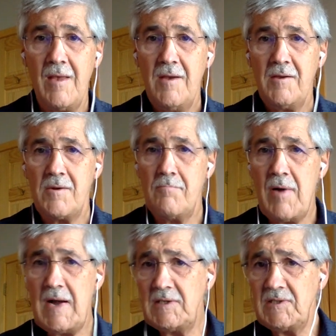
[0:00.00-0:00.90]

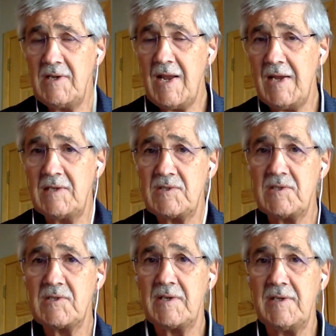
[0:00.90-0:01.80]
Compassion has this
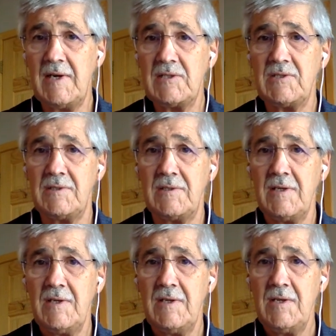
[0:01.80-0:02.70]
connection
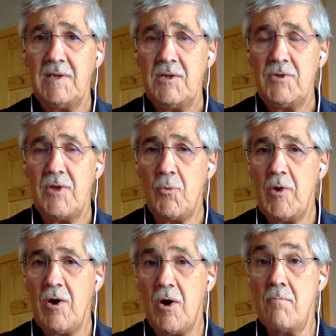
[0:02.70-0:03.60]
that we
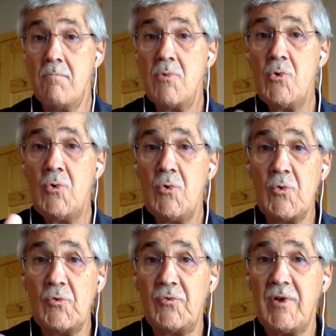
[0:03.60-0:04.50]
are
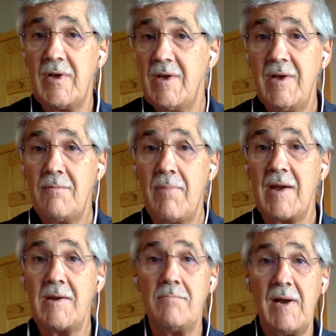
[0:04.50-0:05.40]
moved by
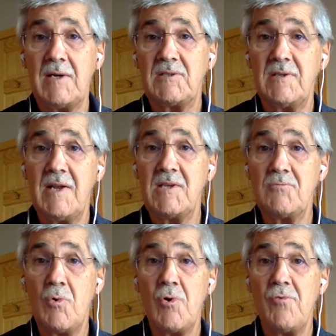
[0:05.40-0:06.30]
compassion. It has more
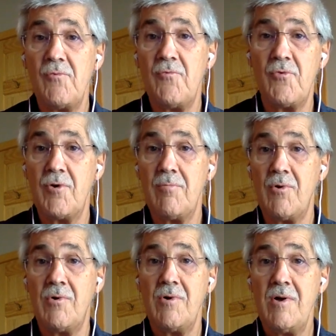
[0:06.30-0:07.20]
of
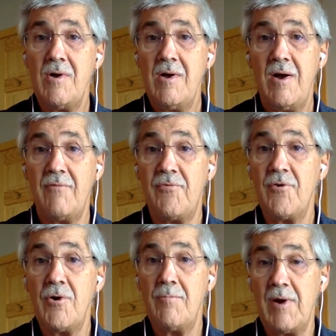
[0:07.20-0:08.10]
a
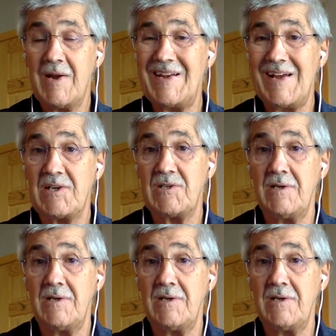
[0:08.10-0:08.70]
verb connection